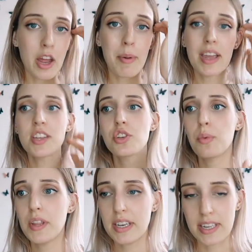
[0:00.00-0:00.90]
Now my
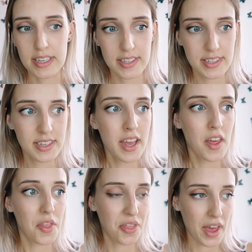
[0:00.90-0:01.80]
issue with it is
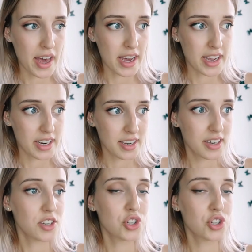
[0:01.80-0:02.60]
that,